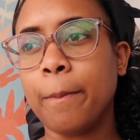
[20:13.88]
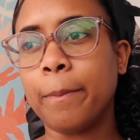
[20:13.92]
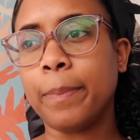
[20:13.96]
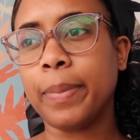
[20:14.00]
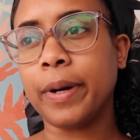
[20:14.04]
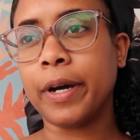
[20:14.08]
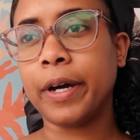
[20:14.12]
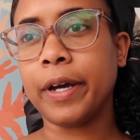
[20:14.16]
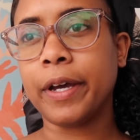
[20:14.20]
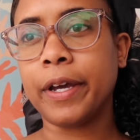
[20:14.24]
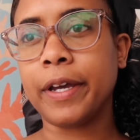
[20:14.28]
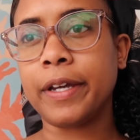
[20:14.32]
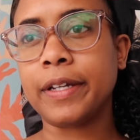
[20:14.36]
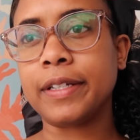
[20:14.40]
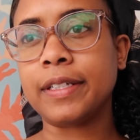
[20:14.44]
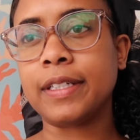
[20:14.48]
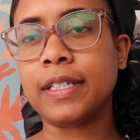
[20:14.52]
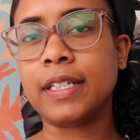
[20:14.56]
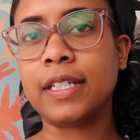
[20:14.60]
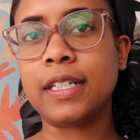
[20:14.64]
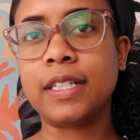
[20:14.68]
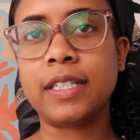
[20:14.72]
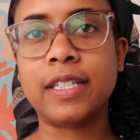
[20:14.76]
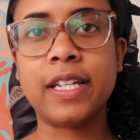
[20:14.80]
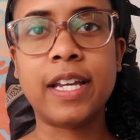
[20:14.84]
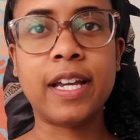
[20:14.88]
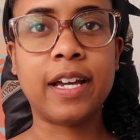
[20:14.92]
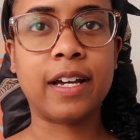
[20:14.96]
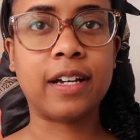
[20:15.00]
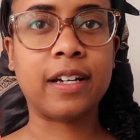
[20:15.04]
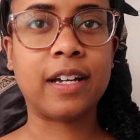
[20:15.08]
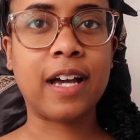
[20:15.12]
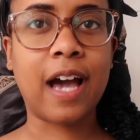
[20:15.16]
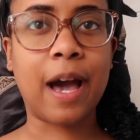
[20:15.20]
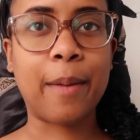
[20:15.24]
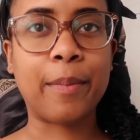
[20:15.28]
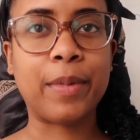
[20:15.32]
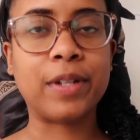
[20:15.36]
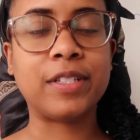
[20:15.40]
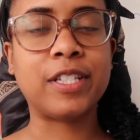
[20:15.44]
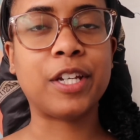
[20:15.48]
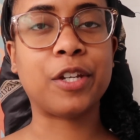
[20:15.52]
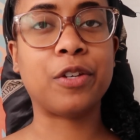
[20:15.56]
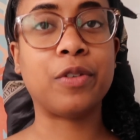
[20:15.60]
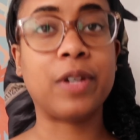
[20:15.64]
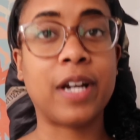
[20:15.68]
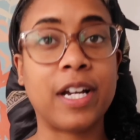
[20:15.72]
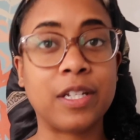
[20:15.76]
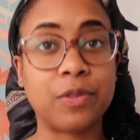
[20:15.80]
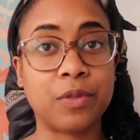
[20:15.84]
But yeah, I'm gonna
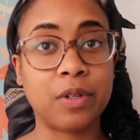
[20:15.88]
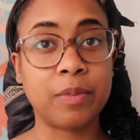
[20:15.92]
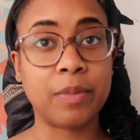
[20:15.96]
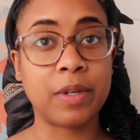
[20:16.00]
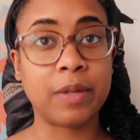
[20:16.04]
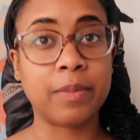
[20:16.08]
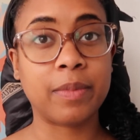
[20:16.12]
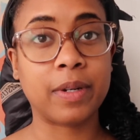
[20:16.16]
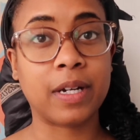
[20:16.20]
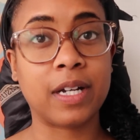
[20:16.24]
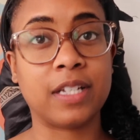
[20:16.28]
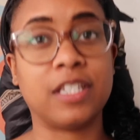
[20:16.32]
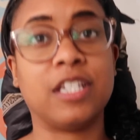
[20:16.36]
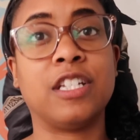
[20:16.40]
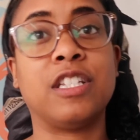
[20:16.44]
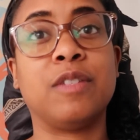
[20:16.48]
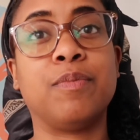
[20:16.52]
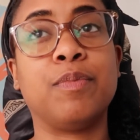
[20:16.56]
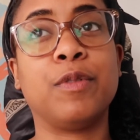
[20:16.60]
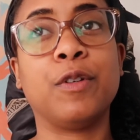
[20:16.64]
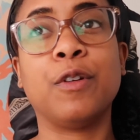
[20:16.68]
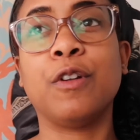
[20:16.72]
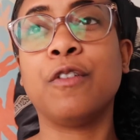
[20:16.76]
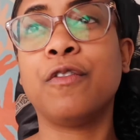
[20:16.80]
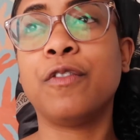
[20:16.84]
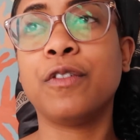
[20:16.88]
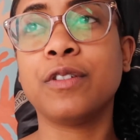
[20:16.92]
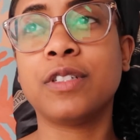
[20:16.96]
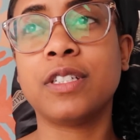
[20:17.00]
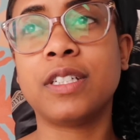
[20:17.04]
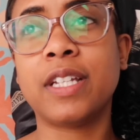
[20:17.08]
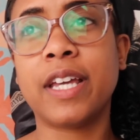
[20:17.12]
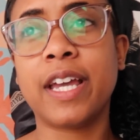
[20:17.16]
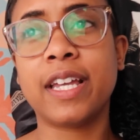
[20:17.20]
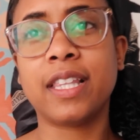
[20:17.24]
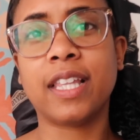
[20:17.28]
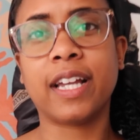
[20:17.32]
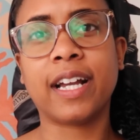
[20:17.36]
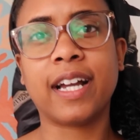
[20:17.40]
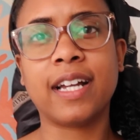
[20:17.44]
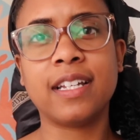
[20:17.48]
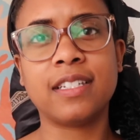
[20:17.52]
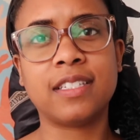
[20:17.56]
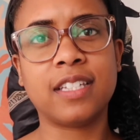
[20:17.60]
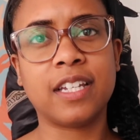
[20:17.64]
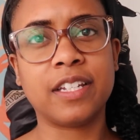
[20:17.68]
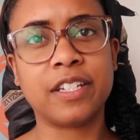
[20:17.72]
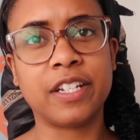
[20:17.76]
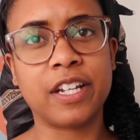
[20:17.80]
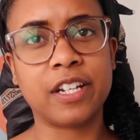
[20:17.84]
take you guys with me because it's beautiful today. Like
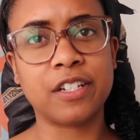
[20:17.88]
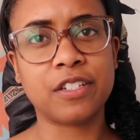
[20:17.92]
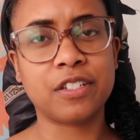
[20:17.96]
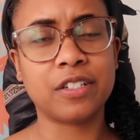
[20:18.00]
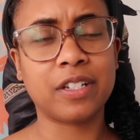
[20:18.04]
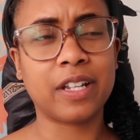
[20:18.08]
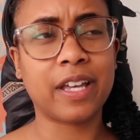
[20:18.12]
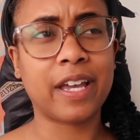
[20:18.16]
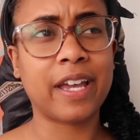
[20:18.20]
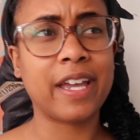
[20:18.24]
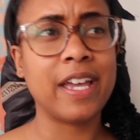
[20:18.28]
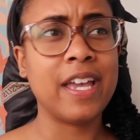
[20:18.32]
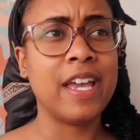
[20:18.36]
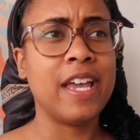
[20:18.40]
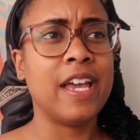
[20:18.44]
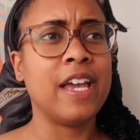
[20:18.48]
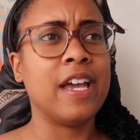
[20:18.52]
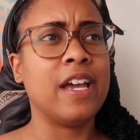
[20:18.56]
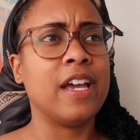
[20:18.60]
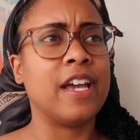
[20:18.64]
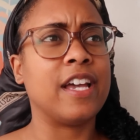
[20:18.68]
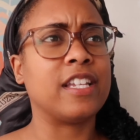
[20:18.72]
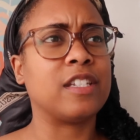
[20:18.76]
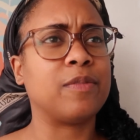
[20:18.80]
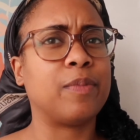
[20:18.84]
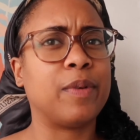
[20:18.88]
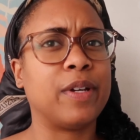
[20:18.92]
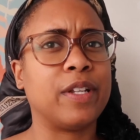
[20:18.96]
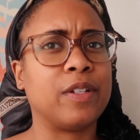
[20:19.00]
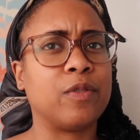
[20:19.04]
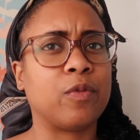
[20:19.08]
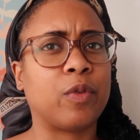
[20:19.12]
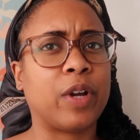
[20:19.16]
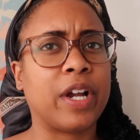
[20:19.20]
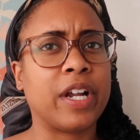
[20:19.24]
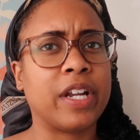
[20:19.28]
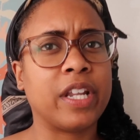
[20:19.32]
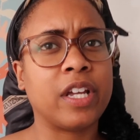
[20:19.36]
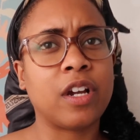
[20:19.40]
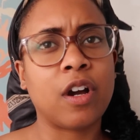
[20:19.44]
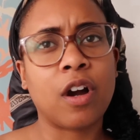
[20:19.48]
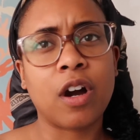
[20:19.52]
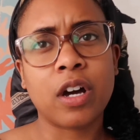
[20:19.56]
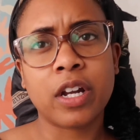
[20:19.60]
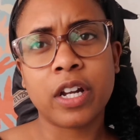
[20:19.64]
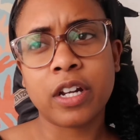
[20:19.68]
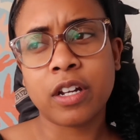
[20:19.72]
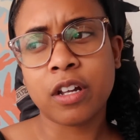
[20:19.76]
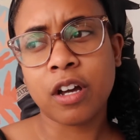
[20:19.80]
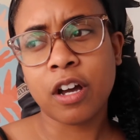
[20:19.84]
I said yesterday, it's been raining
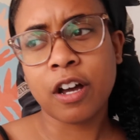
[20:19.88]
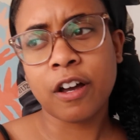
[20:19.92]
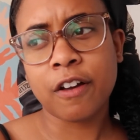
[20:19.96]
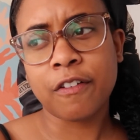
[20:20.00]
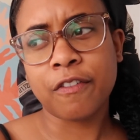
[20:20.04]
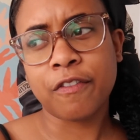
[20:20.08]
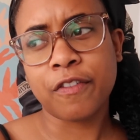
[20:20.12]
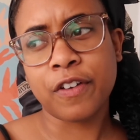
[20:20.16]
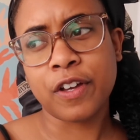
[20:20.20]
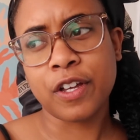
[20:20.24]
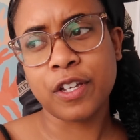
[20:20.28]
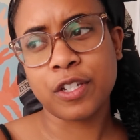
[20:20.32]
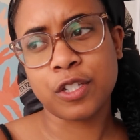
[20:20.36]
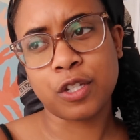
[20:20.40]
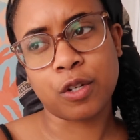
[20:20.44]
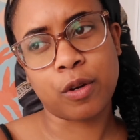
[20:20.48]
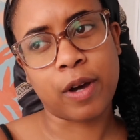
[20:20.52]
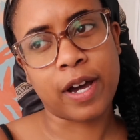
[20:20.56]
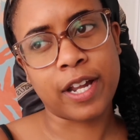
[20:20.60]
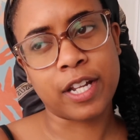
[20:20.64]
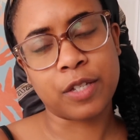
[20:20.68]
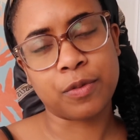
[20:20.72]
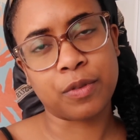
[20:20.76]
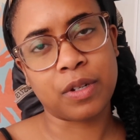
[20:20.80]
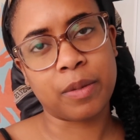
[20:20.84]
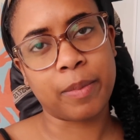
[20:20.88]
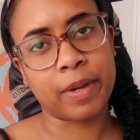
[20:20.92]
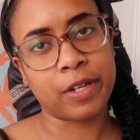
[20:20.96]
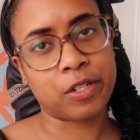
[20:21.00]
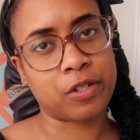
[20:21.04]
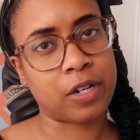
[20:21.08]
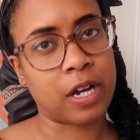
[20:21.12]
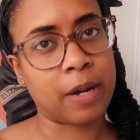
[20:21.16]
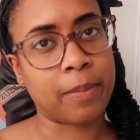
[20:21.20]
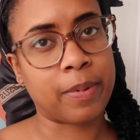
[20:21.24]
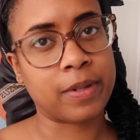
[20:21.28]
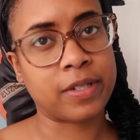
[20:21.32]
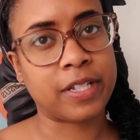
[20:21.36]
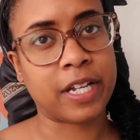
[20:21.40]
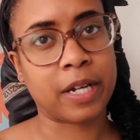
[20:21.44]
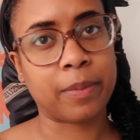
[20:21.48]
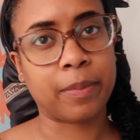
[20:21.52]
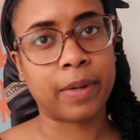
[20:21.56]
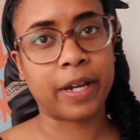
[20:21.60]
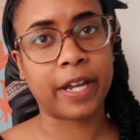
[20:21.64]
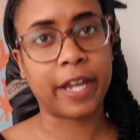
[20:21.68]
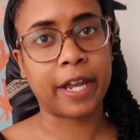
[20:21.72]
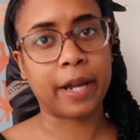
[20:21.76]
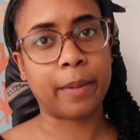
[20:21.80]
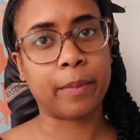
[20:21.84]
on and off. So I just wanna make sure I protect
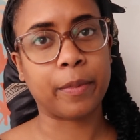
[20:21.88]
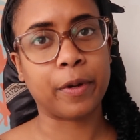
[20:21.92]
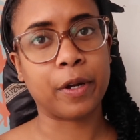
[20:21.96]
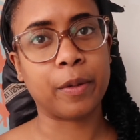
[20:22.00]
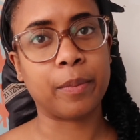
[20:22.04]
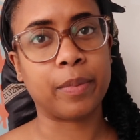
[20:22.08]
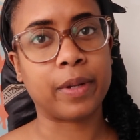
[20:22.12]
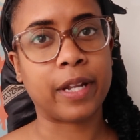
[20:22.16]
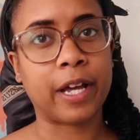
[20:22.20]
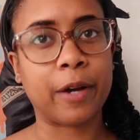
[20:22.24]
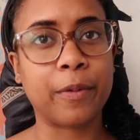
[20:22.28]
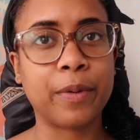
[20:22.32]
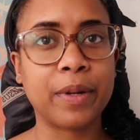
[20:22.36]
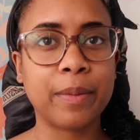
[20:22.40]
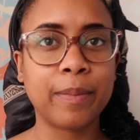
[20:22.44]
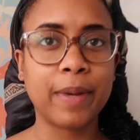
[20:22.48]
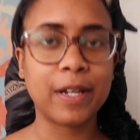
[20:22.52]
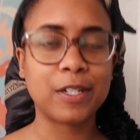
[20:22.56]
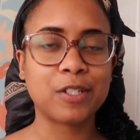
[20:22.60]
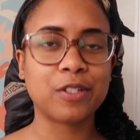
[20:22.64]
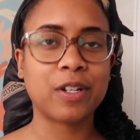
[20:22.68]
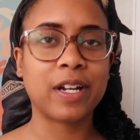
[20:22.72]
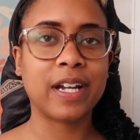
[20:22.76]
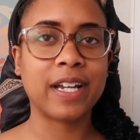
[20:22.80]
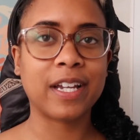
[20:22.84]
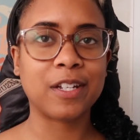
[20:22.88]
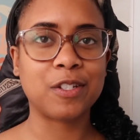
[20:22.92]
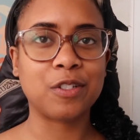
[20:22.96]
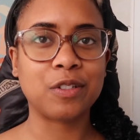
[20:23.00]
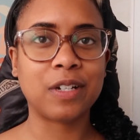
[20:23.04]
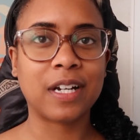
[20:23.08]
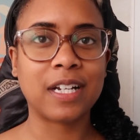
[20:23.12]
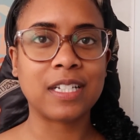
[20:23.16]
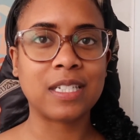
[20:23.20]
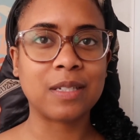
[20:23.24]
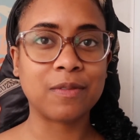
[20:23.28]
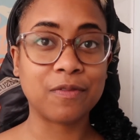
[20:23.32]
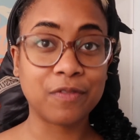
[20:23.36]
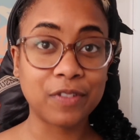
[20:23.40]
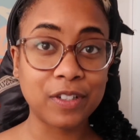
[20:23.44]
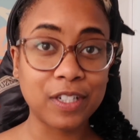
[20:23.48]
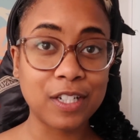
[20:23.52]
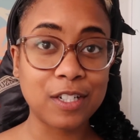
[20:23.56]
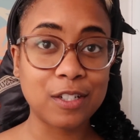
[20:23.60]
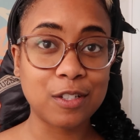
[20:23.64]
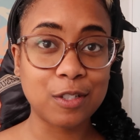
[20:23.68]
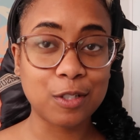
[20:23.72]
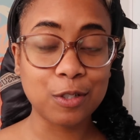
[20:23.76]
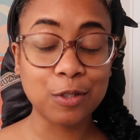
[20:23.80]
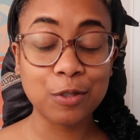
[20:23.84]
my camera, but I wanna make sure I get you guys some
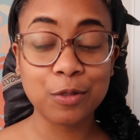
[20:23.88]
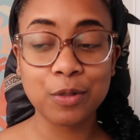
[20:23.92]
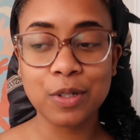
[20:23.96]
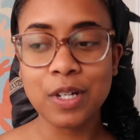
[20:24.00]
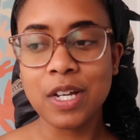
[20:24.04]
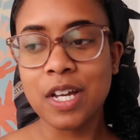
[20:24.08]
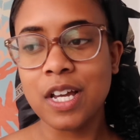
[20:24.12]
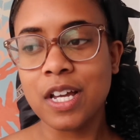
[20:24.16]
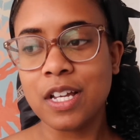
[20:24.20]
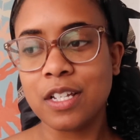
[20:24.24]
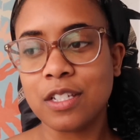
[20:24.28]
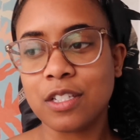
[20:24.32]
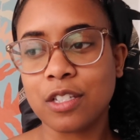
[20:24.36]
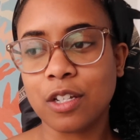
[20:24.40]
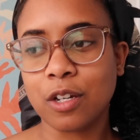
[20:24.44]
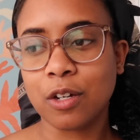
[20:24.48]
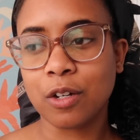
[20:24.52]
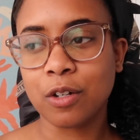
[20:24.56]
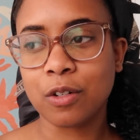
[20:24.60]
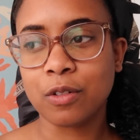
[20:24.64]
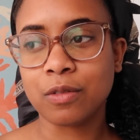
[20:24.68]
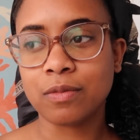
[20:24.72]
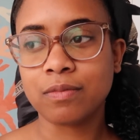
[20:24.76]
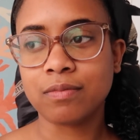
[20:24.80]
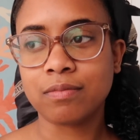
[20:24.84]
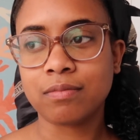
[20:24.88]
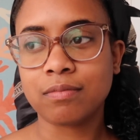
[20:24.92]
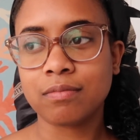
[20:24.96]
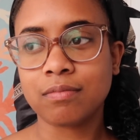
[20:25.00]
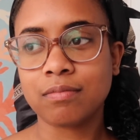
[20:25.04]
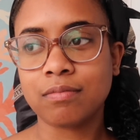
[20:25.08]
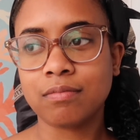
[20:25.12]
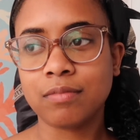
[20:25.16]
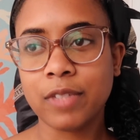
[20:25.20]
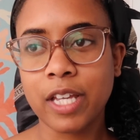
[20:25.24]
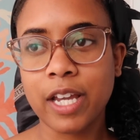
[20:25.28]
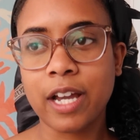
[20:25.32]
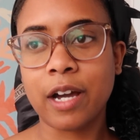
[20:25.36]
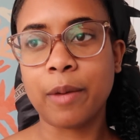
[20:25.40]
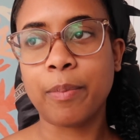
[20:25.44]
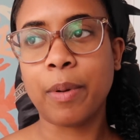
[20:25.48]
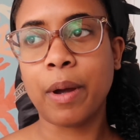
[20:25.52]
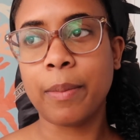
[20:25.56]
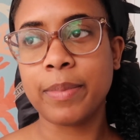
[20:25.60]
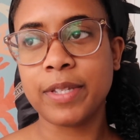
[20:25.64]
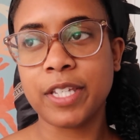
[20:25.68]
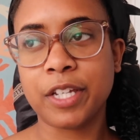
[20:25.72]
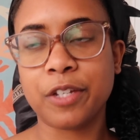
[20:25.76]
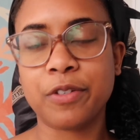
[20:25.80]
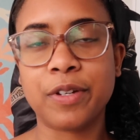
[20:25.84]
footage too. So yeah, I'll
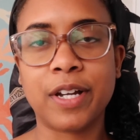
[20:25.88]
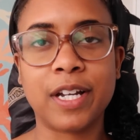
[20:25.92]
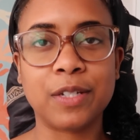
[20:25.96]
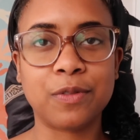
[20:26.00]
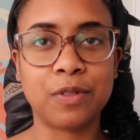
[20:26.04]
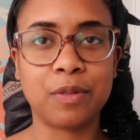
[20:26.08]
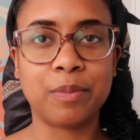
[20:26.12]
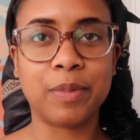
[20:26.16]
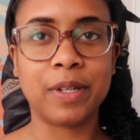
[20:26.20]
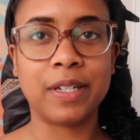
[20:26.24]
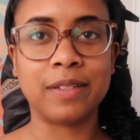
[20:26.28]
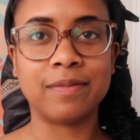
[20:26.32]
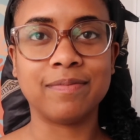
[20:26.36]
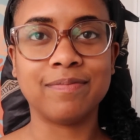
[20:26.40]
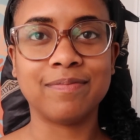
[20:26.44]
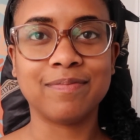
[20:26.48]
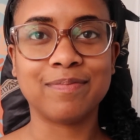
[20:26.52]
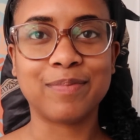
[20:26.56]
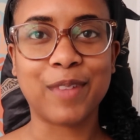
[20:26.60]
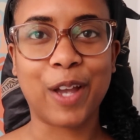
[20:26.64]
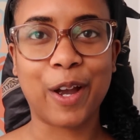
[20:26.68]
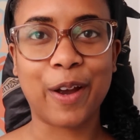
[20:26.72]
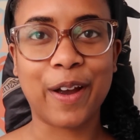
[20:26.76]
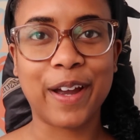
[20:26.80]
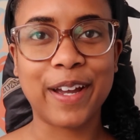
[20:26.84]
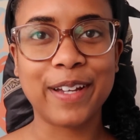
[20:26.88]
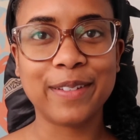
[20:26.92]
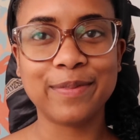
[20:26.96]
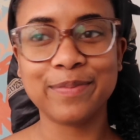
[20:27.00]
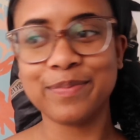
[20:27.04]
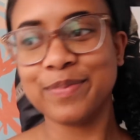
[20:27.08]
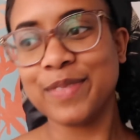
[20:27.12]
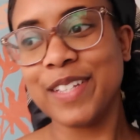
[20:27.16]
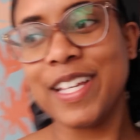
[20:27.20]
probably take you guys with me, all right?